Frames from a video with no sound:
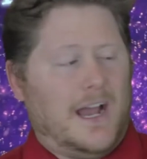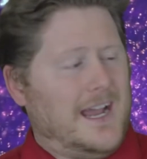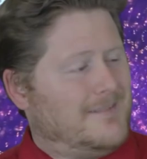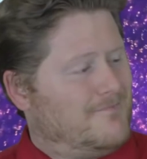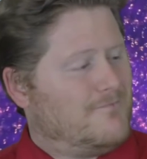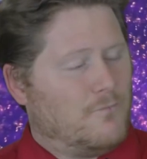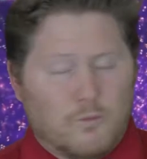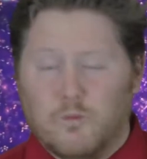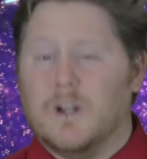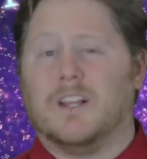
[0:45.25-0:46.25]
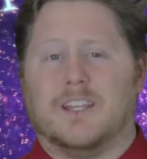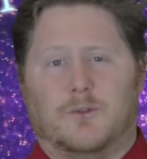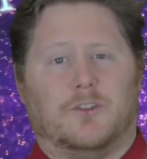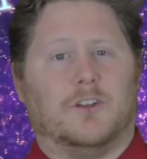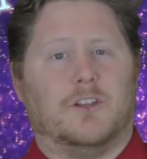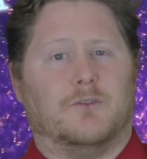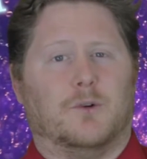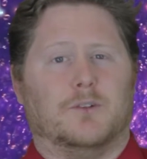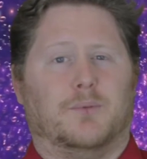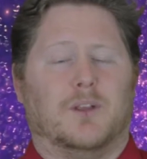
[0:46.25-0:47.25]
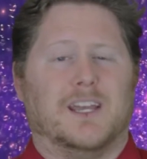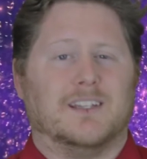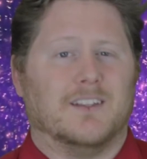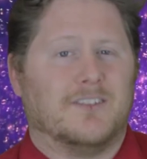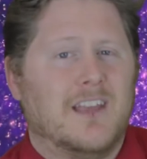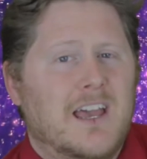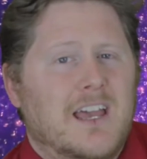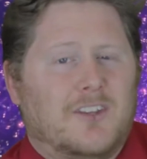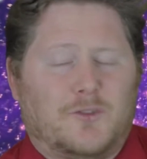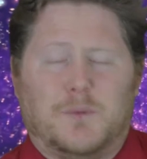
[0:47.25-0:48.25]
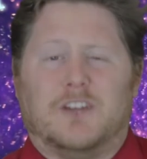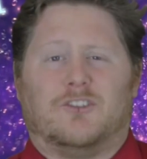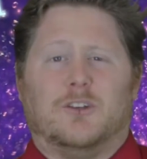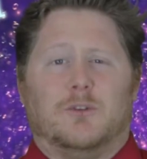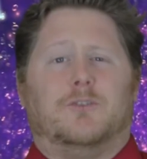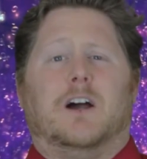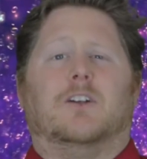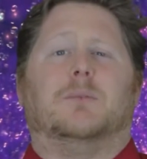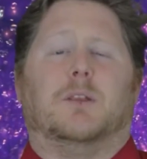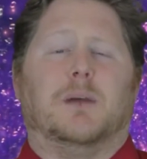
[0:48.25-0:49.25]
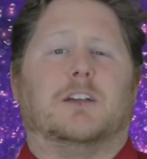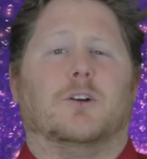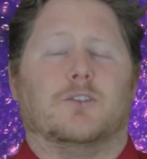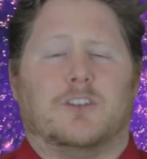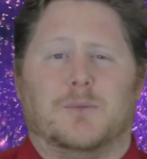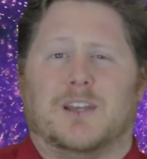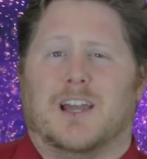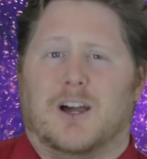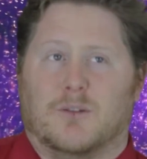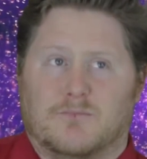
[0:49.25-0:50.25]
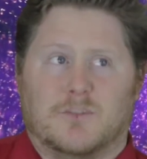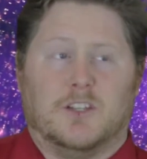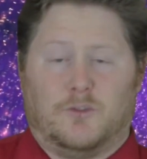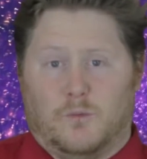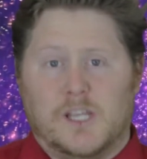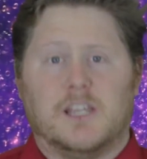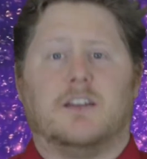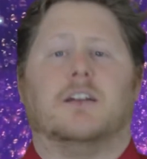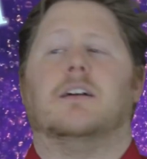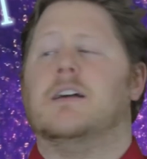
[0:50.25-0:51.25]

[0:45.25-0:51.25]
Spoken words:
I really was looking forward to playing this, especially with Fire Emblem Echoes coming out this week.